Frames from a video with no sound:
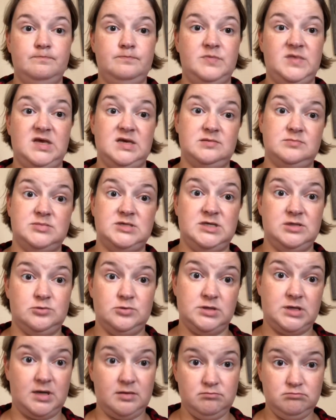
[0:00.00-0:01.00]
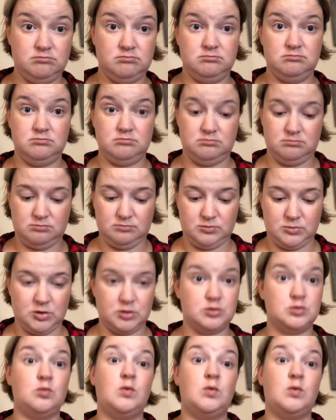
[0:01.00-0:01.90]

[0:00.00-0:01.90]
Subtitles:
DMC 310. There's